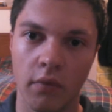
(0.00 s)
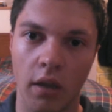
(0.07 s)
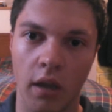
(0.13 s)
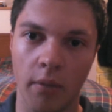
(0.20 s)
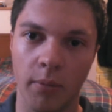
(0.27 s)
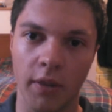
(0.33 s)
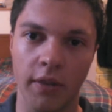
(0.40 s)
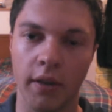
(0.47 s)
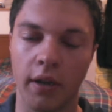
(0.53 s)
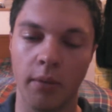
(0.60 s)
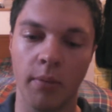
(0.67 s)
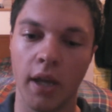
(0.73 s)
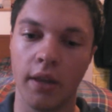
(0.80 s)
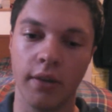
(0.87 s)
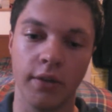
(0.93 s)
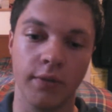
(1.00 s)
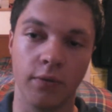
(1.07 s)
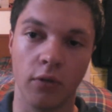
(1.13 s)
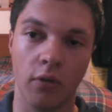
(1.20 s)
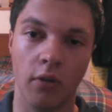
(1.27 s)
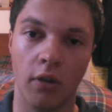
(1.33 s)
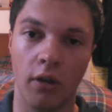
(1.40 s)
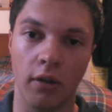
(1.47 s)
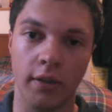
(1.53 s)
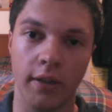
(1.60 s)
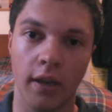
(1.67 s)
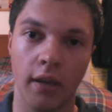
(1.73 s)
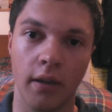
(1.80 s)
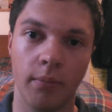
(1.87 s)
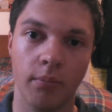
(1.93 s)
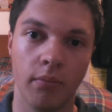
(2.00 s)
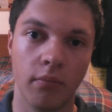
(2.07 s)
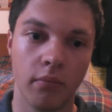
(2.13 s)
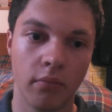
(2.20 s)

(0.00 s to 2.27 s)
I've been thinking about this for a long time,